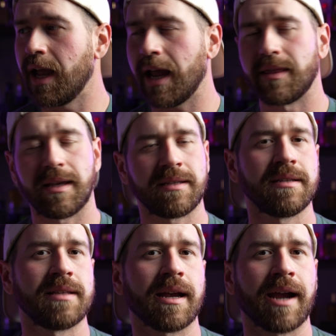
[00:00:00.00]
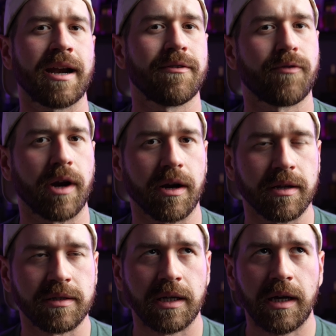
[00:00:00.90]
And this is that kind of
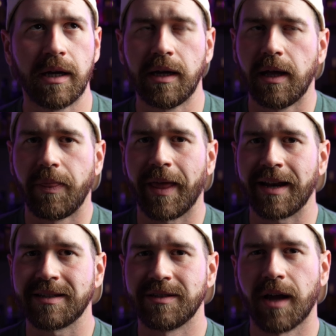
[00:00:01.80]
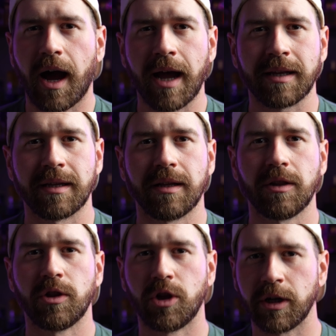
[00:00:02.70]
fragrance that is not
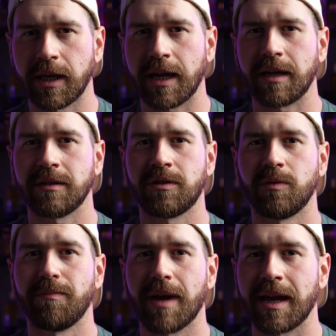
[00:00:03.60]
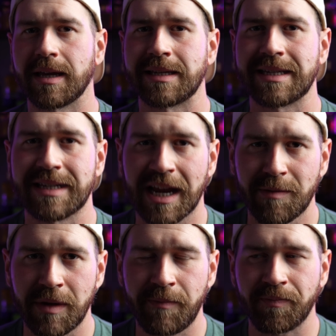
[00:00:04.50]
looking to make a
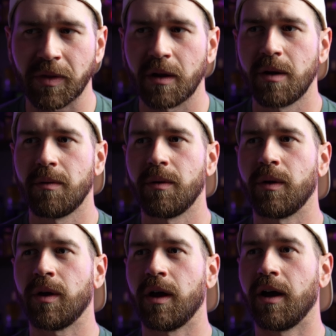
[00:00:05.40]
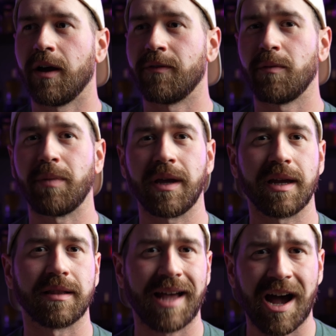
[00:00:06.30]
statement of
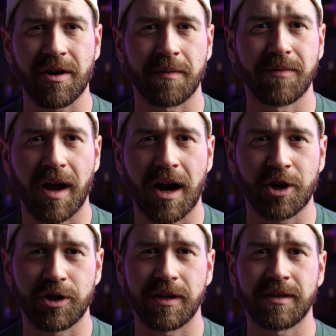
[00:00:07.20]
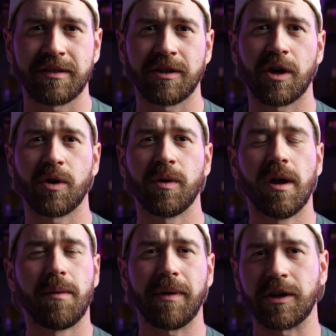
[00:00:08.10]
being loud, obnoxious, you know,
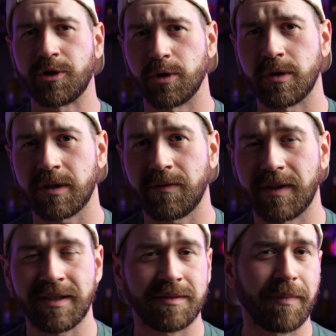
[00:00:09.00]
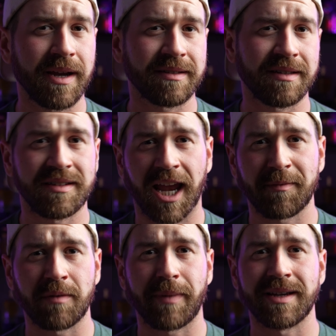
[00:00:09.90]
be intrusive. This makes a
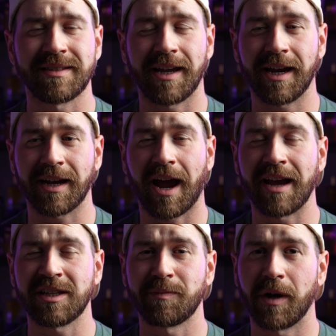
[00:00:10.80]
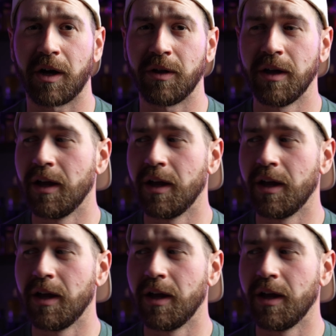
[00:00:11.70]
statement by saying, I smell